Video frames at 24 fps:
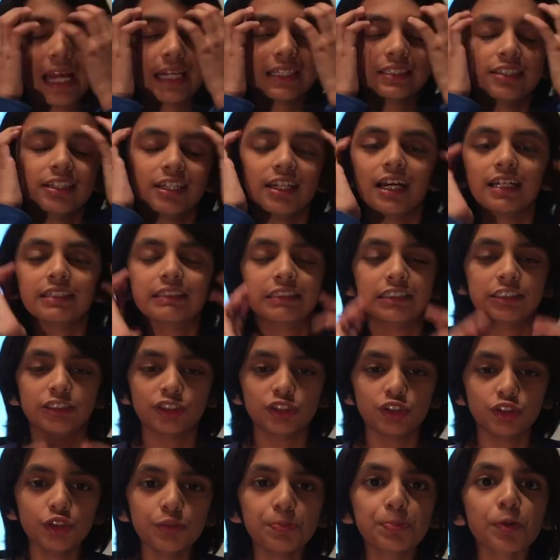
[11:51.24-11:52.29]
X, it has a
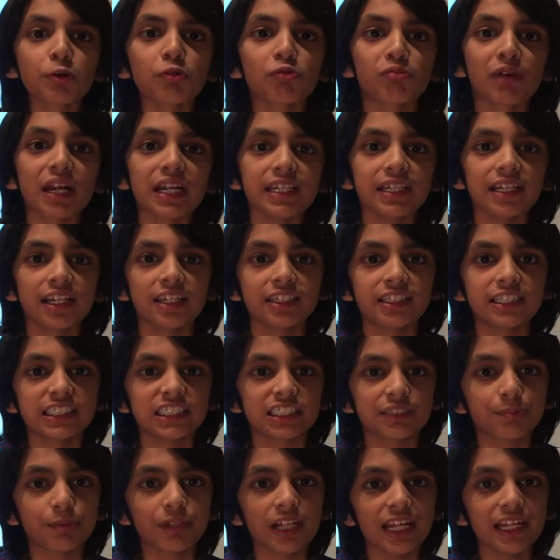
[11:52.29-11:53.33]
Super Retina
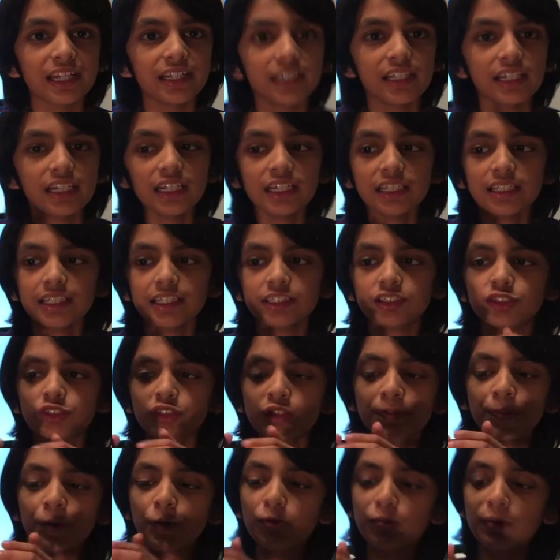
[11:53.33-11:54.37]
display. The
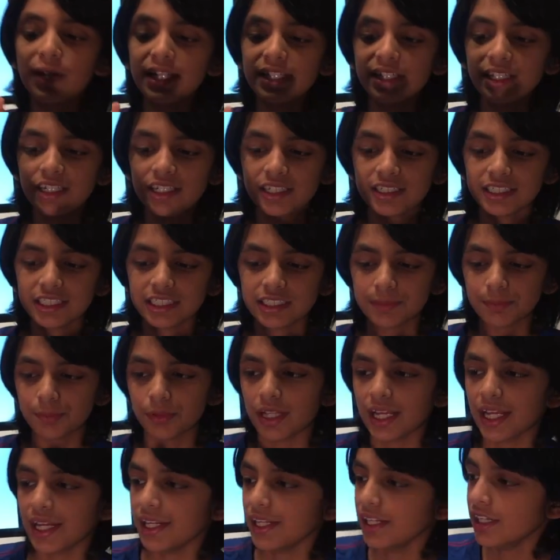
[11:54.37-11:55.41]
Super Retina
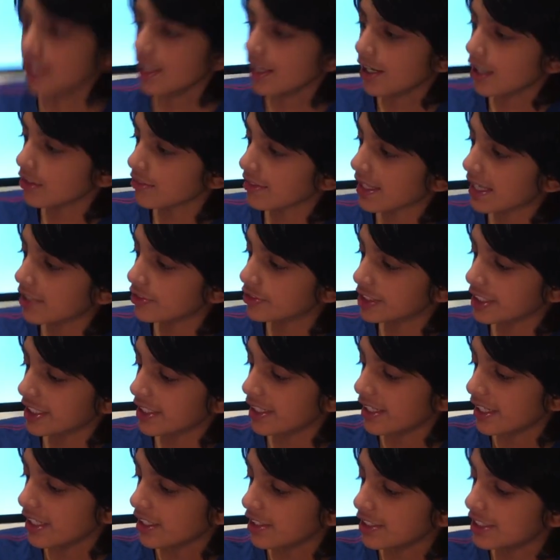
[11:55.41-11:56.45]
display allows
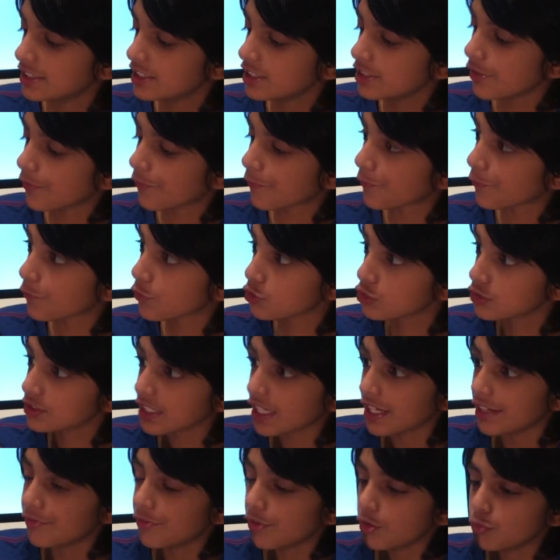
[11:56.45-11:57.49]
it. This is the first
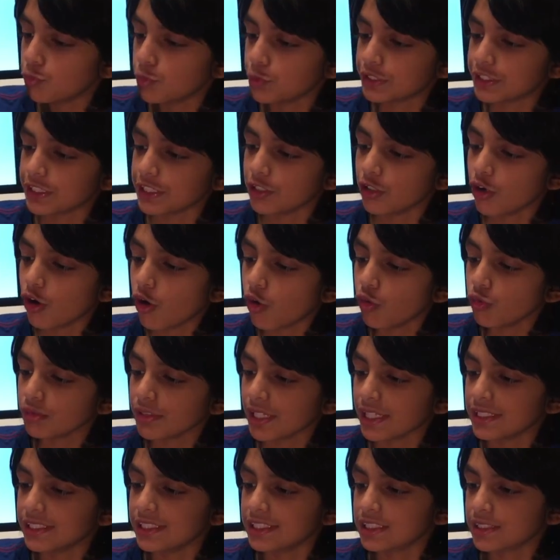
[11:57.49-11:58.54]
iPhone with an
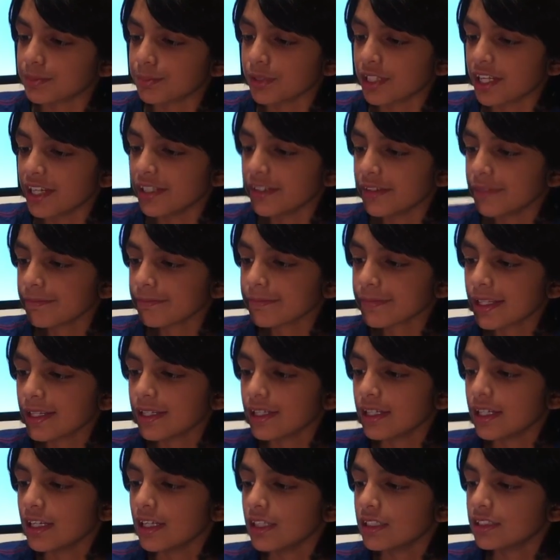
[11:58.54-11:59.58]
OLED display.
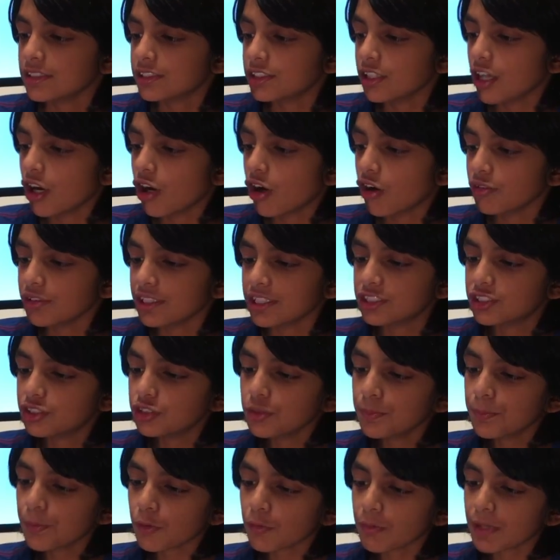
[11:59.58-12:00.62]
So the Super